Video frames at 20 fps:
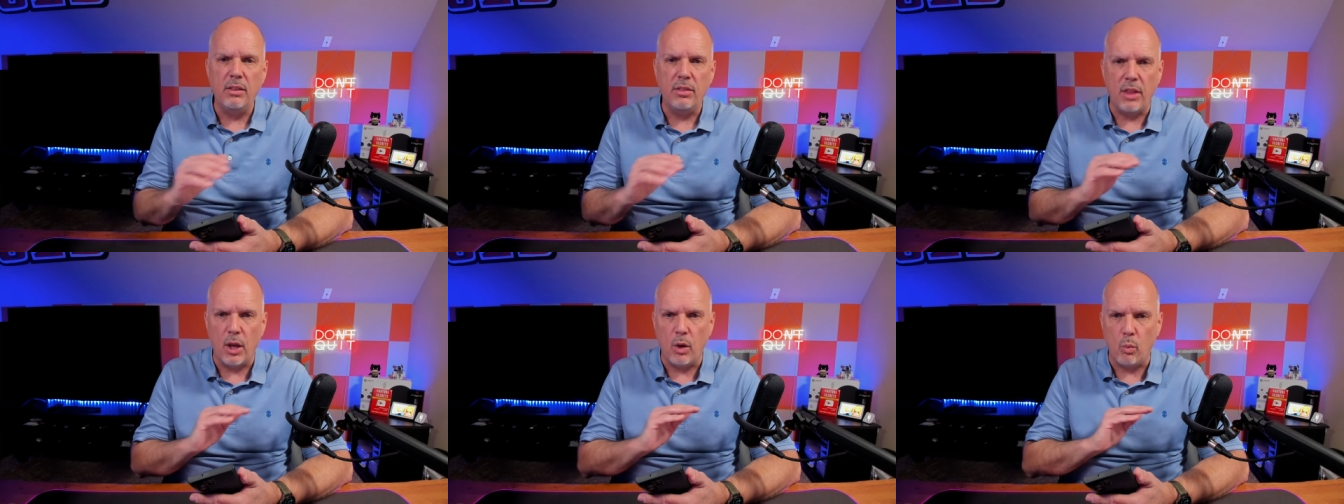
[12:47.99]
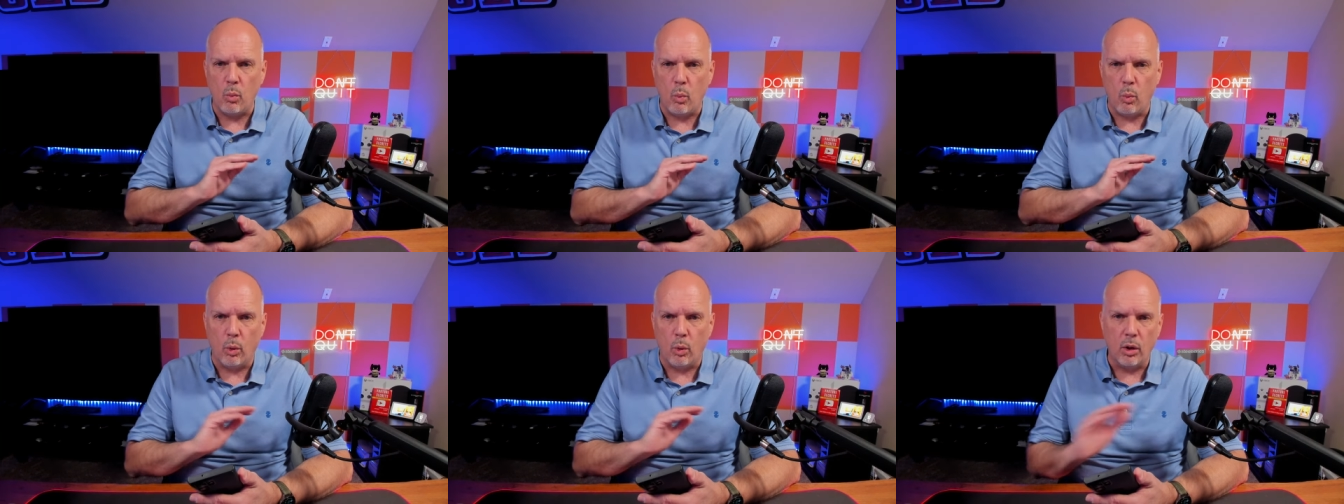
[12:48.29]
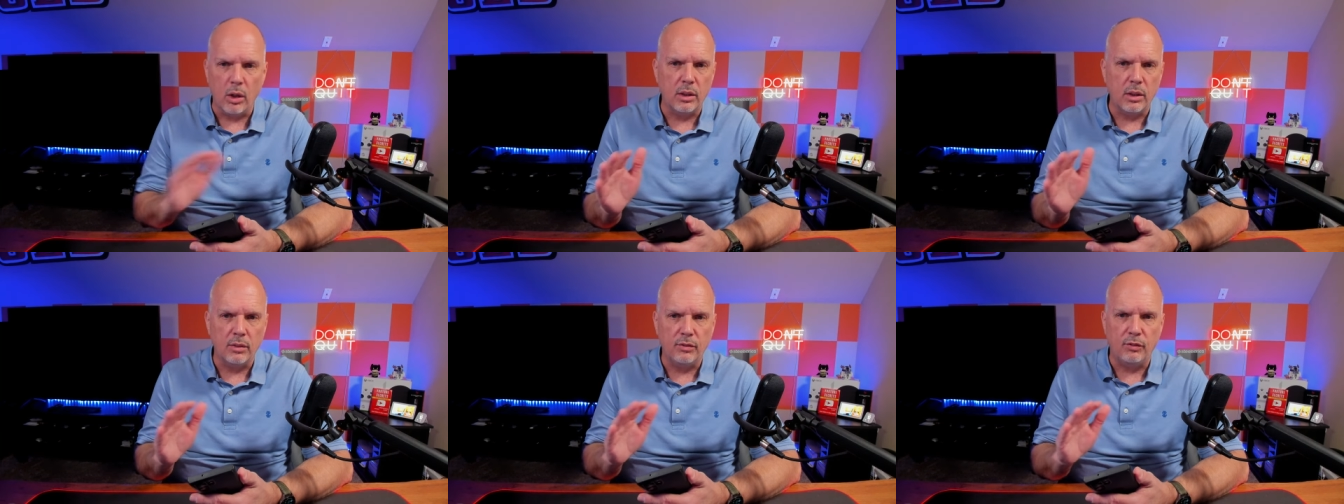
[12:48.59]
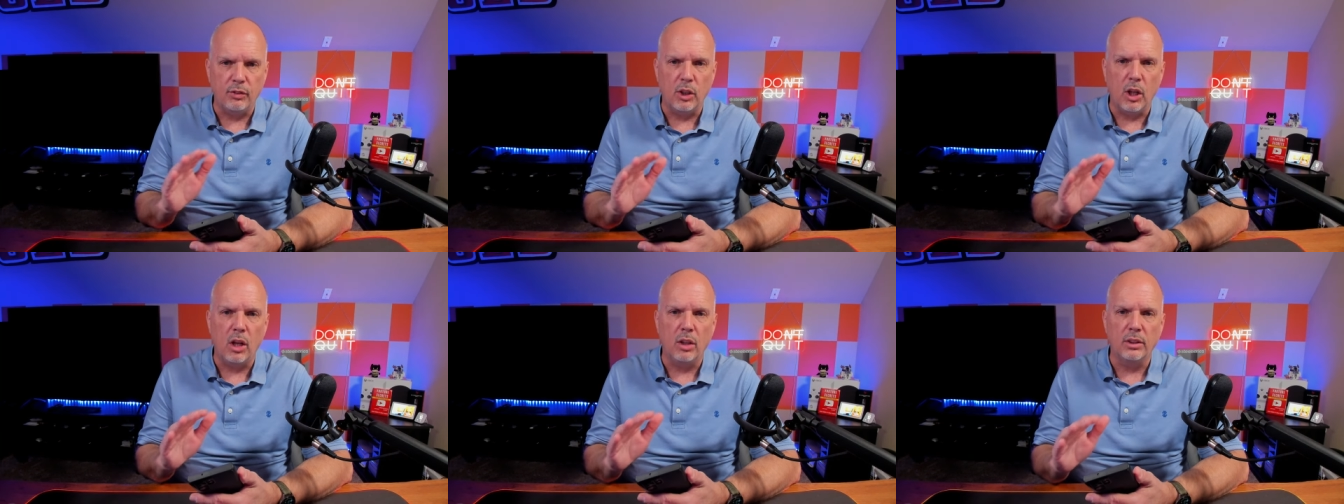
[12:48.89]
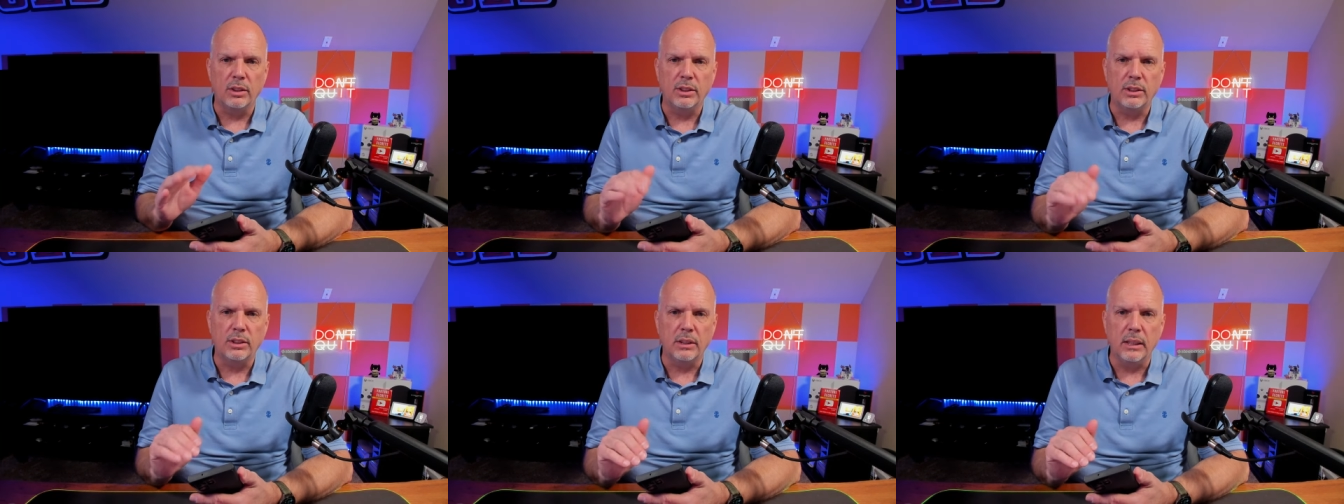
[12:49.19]
they work
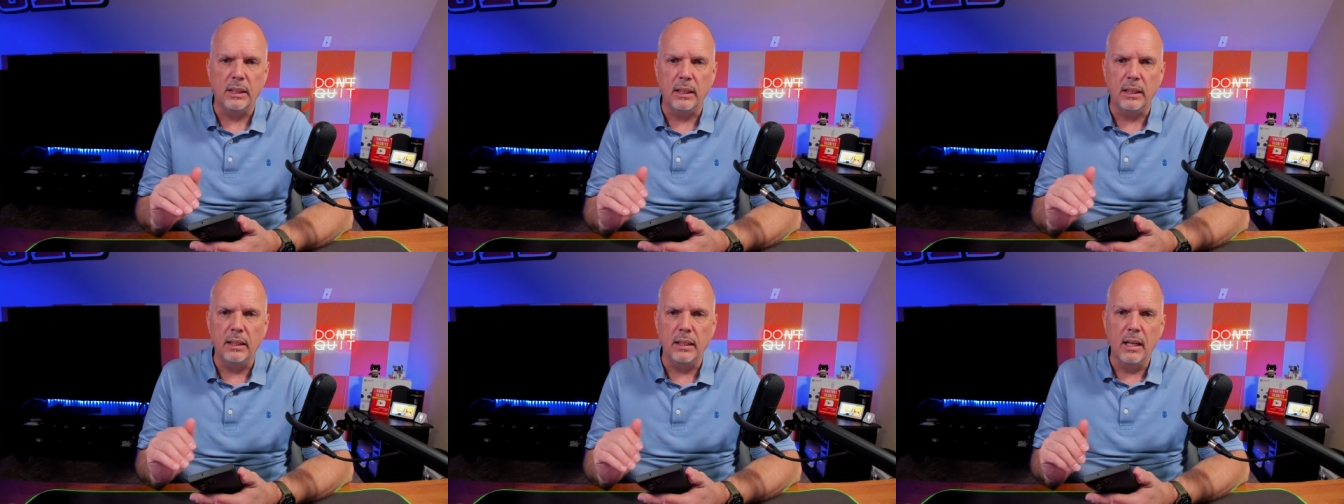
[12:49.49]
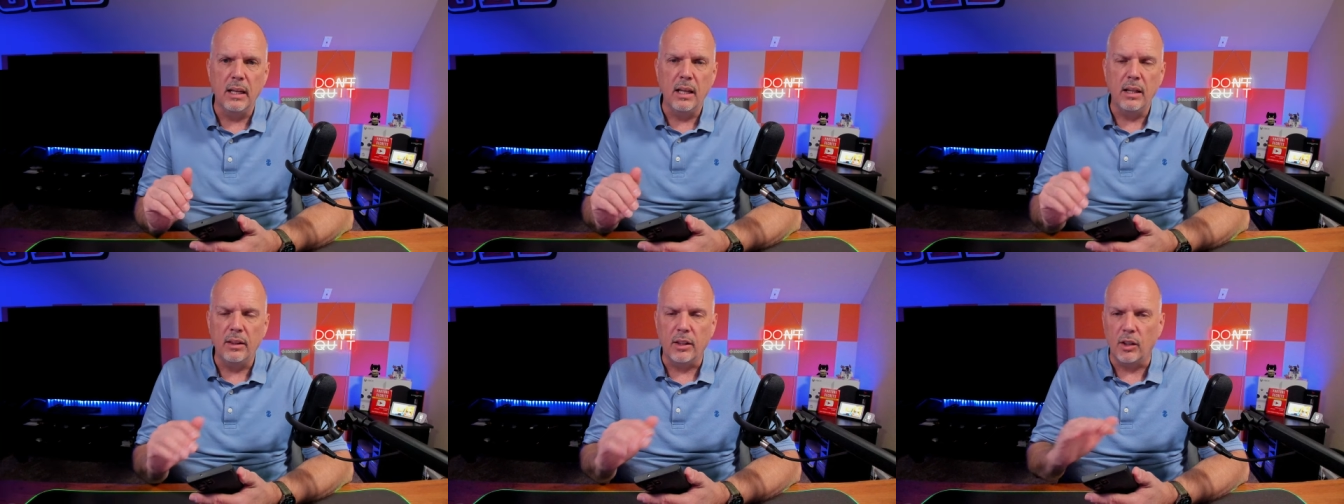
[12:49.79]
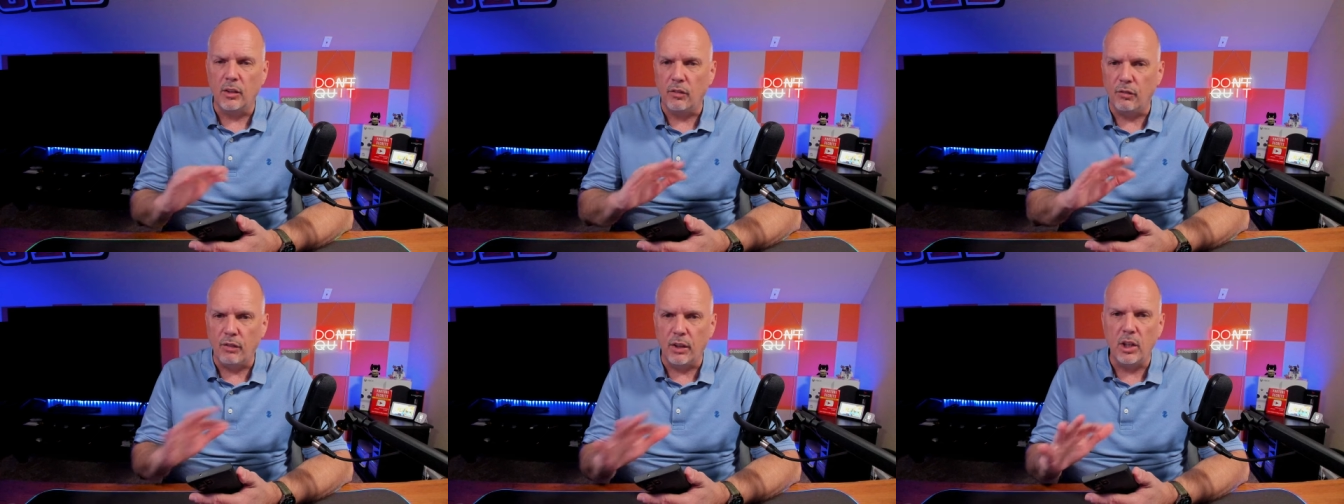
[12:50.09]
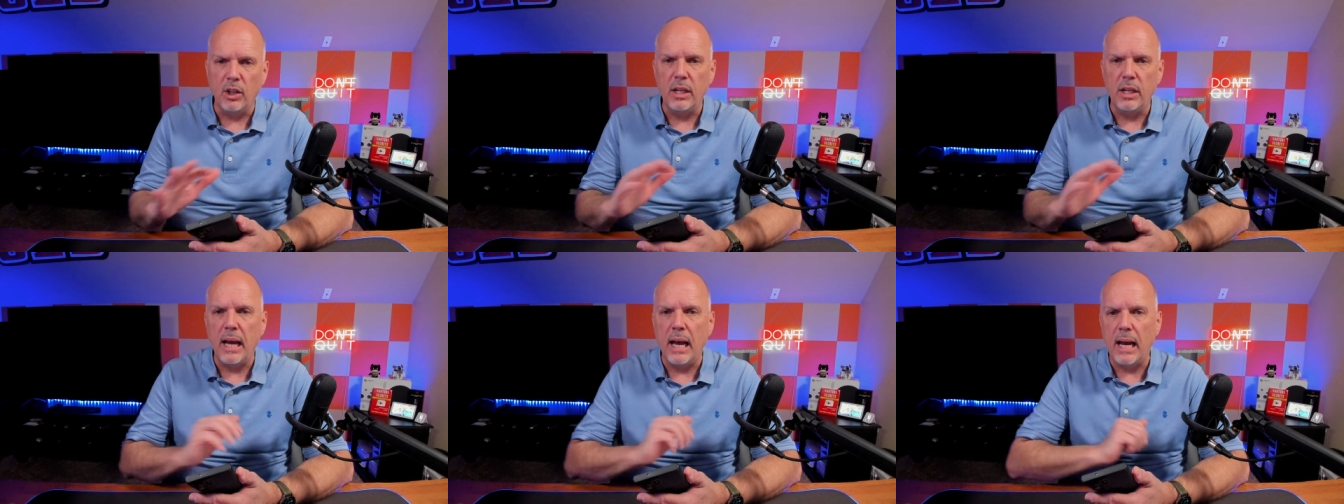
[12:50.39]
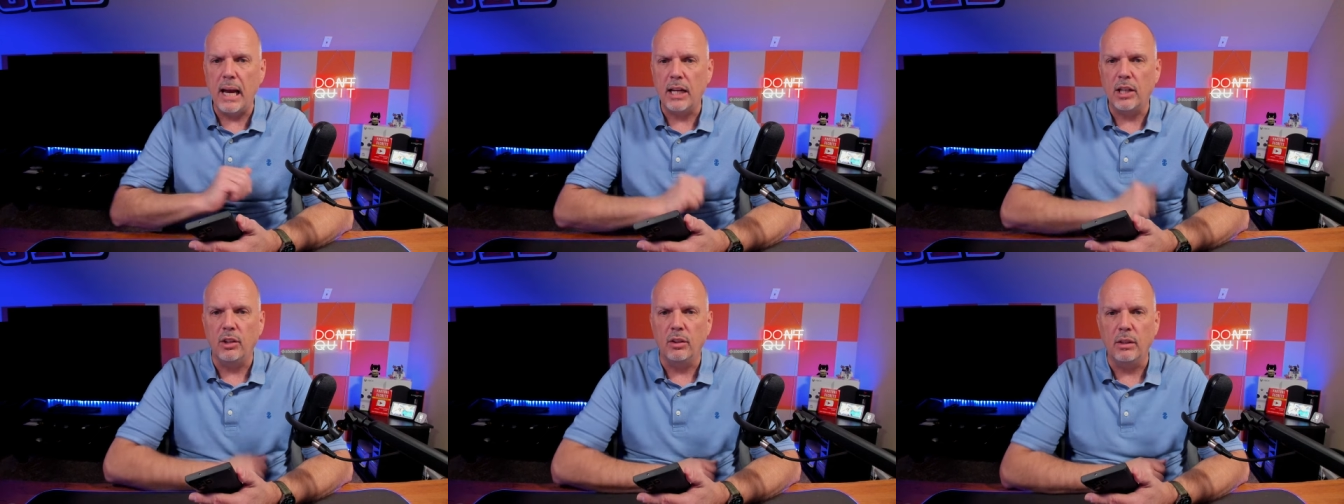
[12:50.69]
flawlessly, they're very
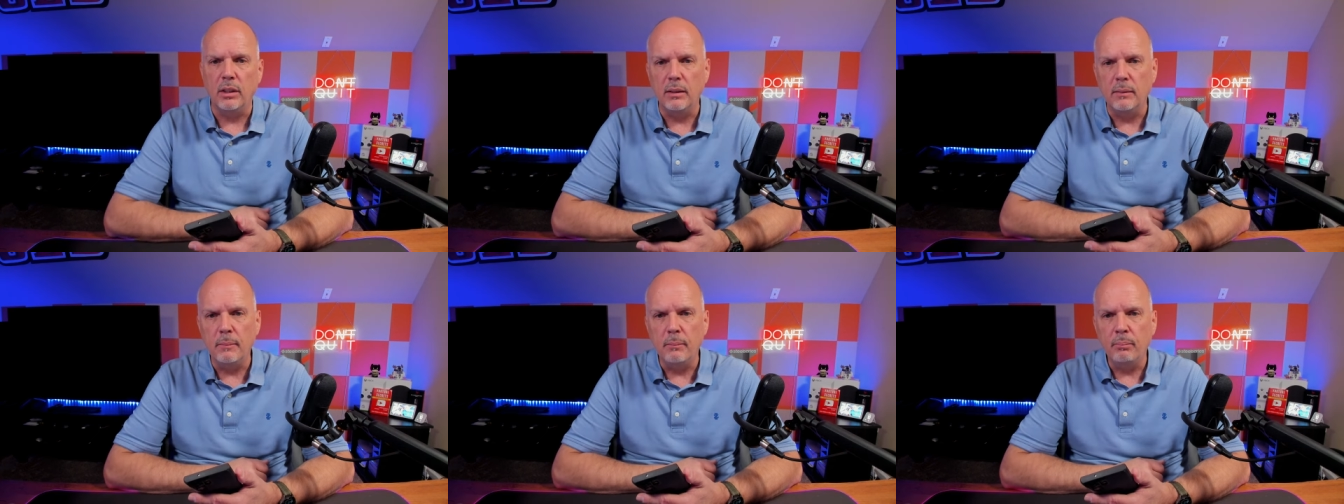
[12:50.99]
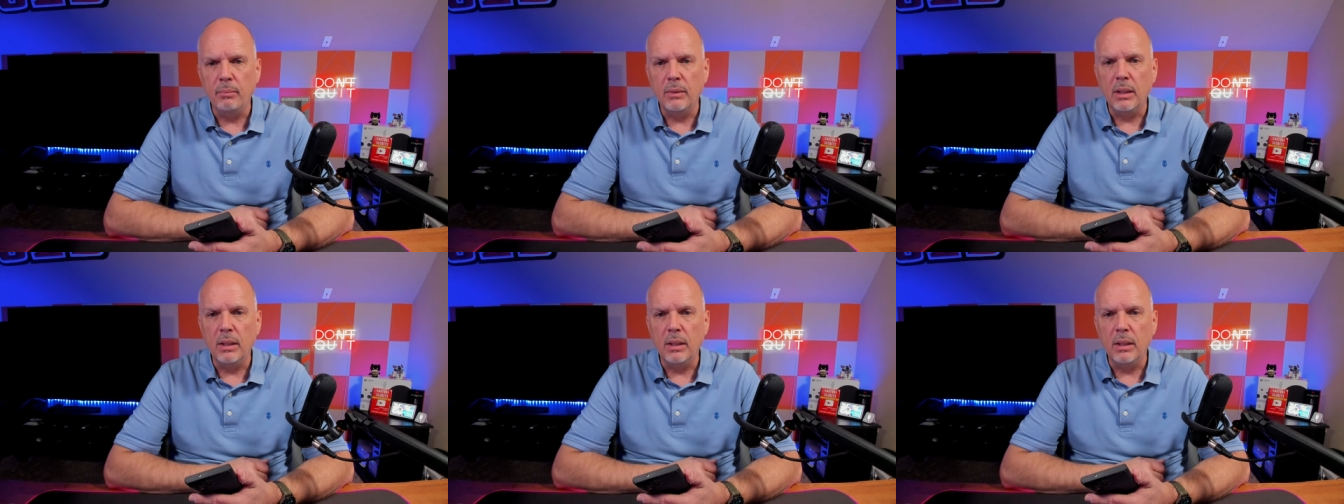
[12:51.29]
accurate.